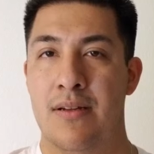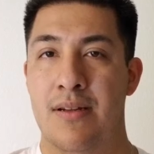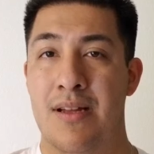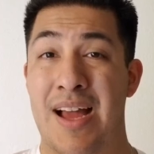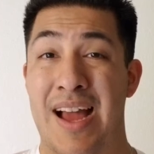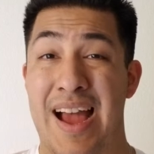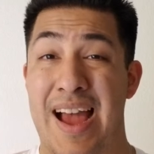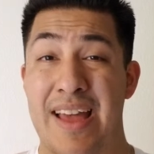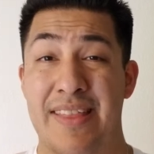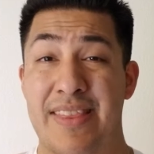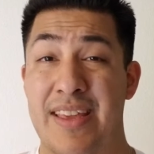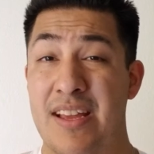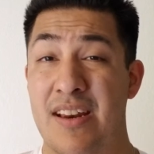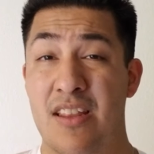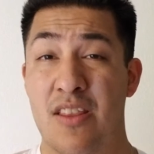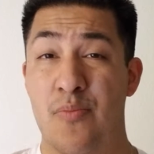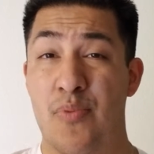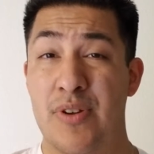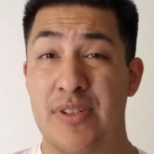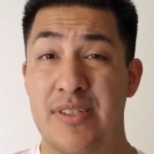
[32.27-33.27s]
at the end
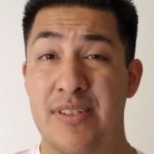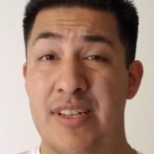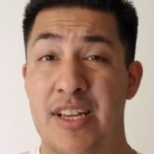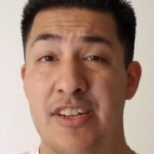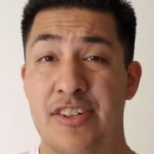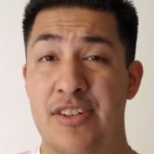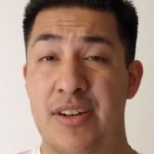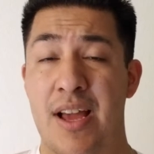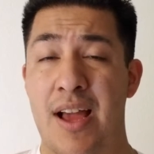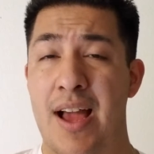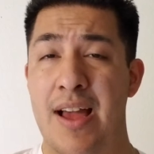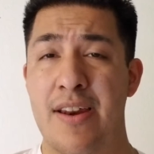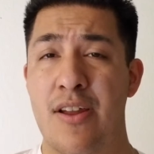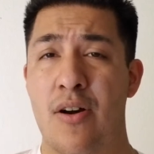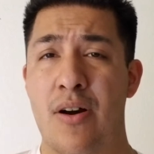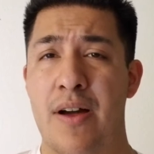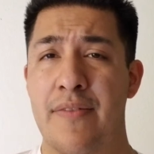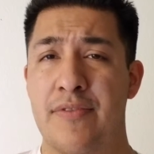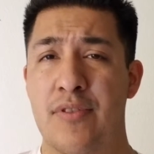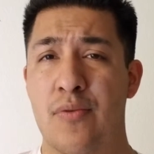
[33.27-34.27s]
of the presentation, I
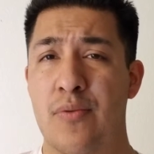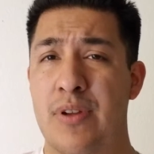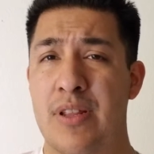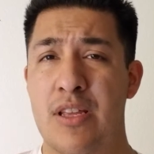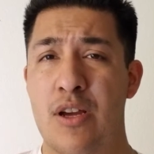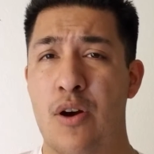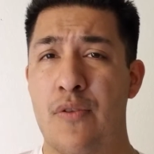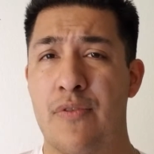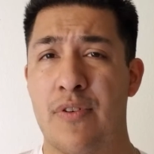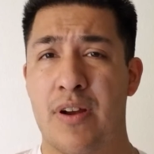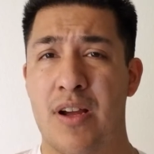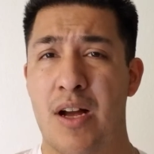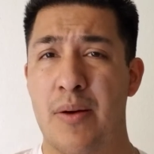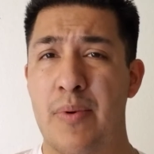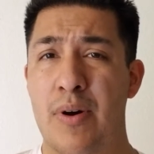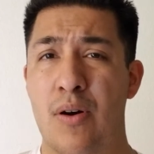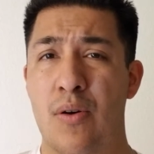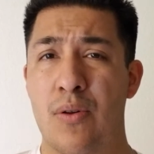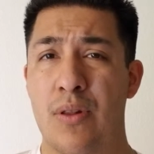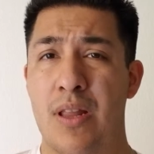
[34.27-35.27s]
don't have to really overcome
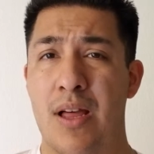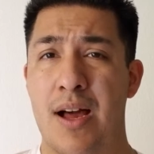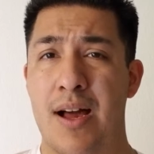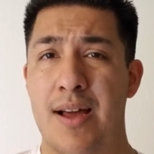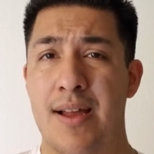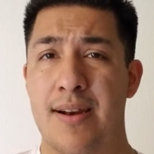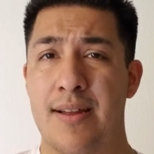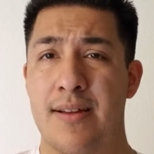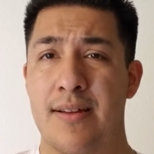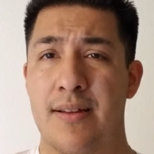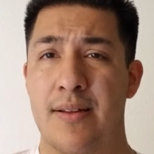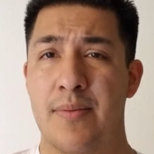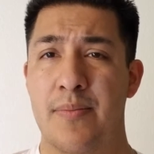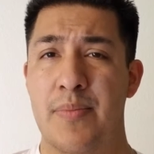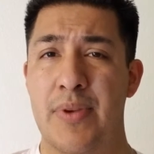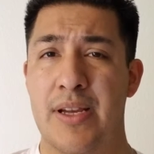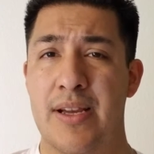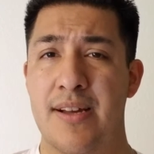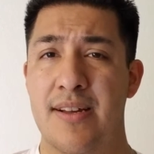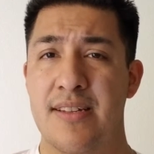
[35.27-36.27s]
a whole lot
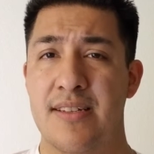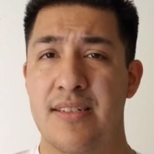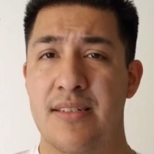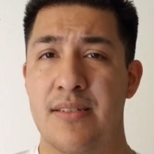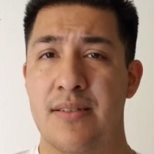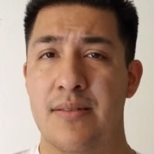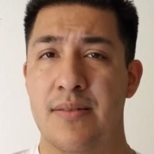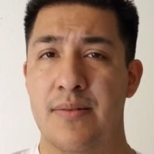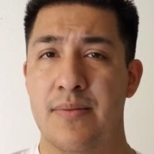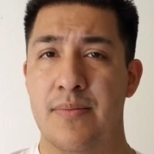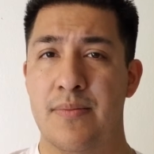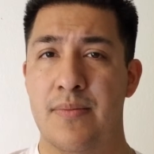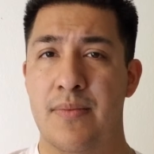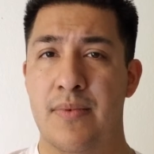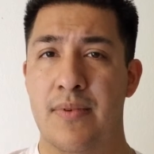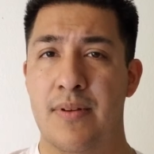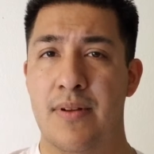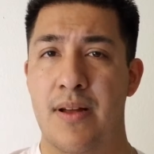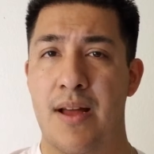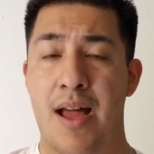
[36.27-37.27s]
because
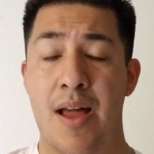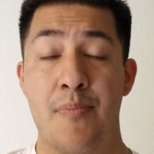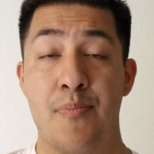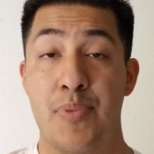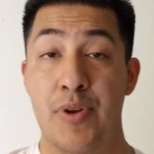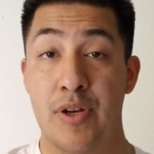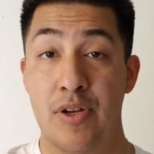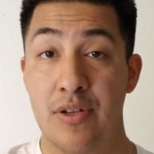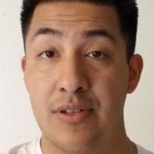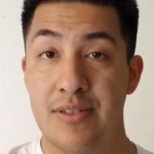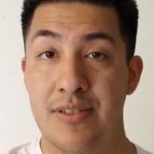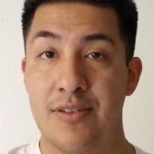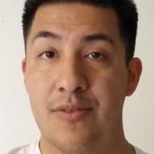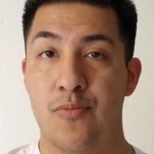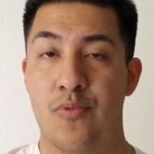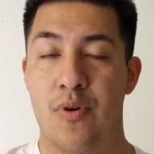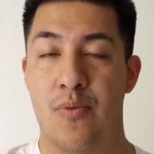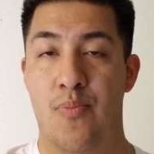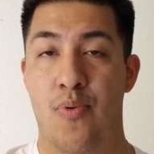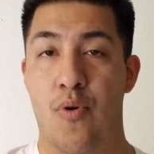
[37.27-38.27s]
I build
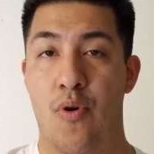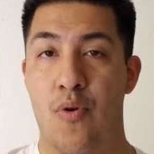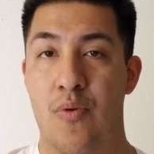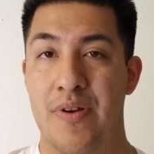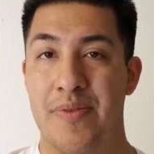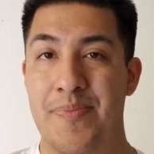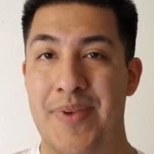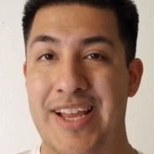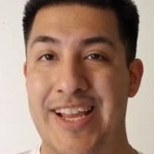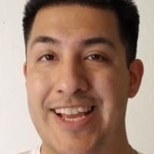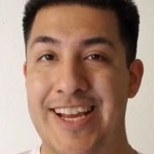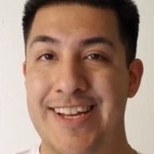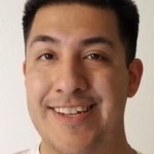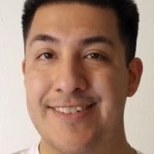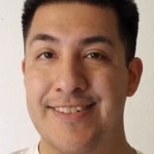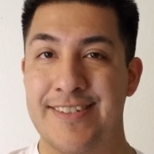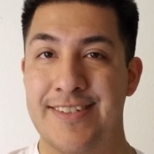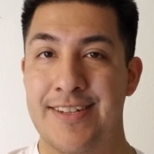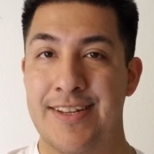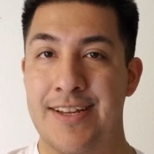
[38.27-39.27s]
rapport with my
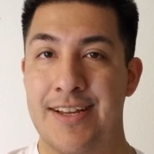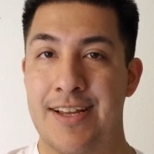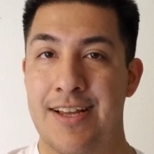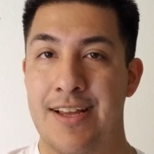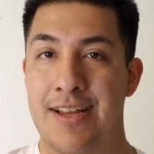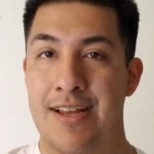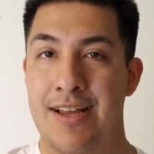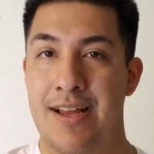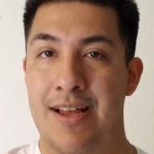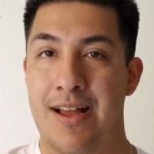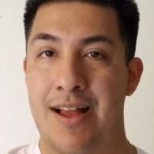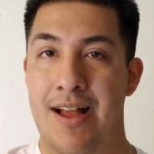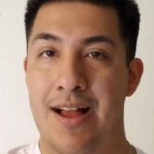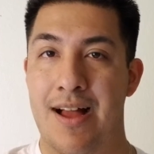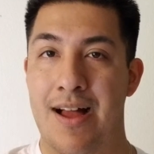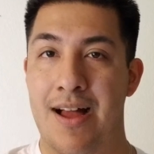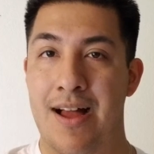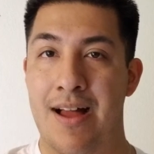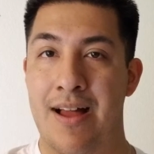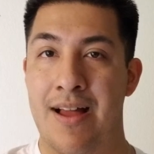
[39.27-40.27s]
guests.
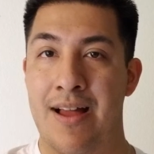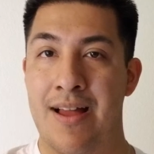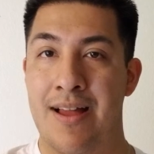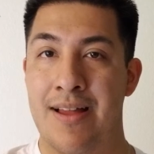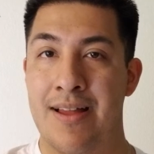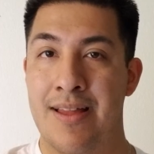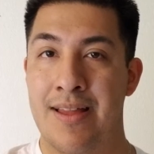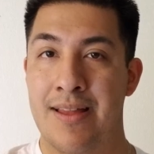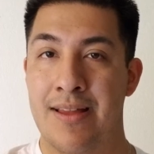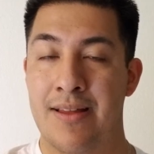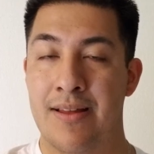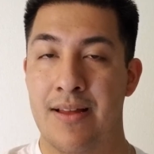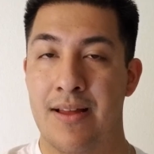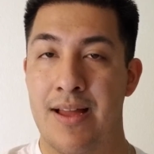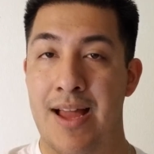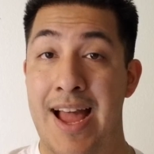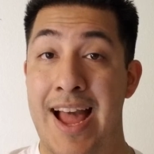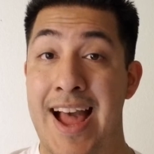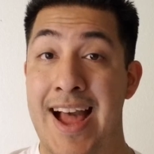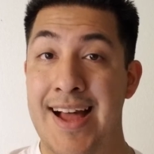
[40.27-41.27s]
I
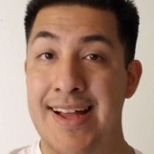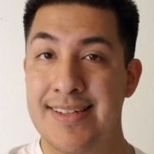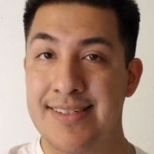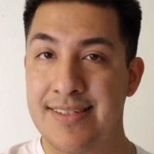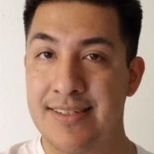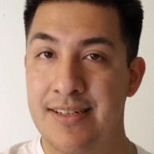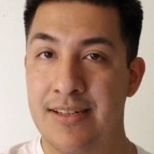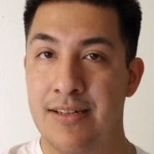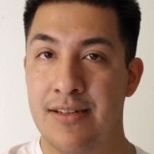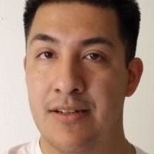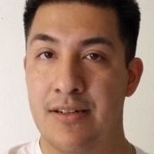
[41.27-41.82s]
ask